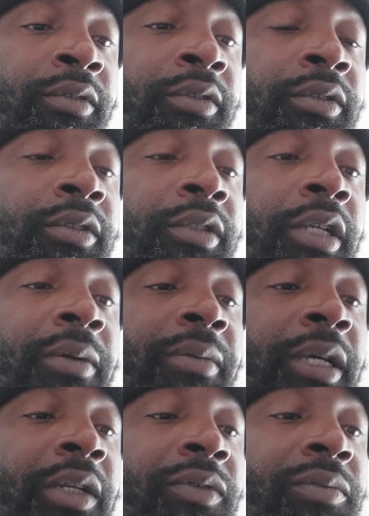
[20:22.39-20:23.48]
She said, I'm
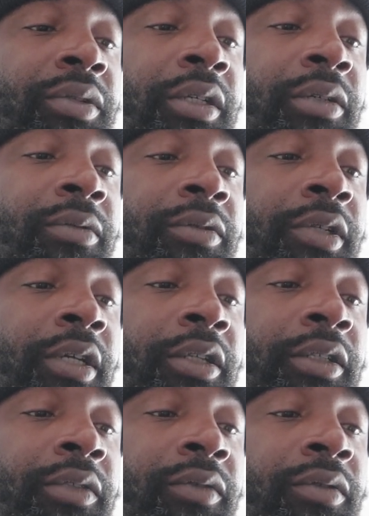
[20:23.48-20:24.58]
not even playing with you,
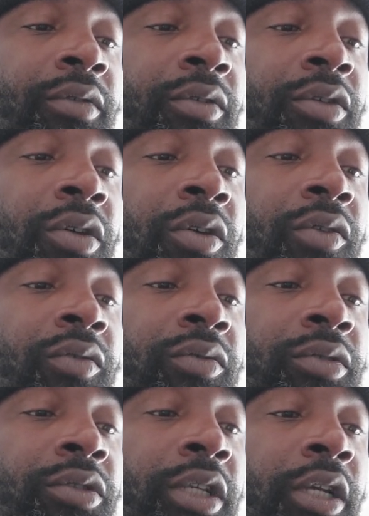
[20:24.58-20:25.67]
Khalid. Go
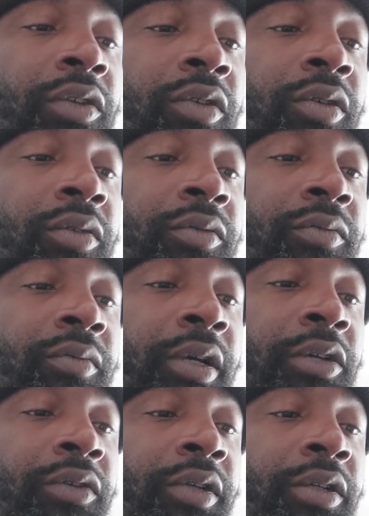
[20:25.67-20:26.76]
check on my
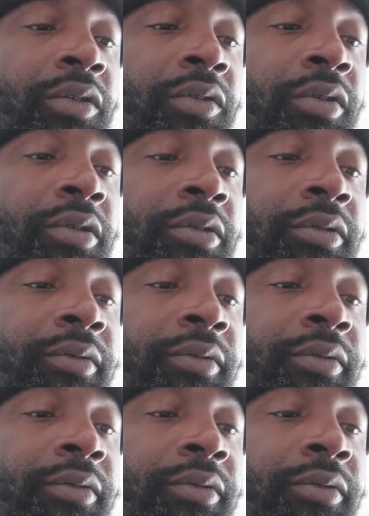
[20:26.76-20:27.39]
granddaughter.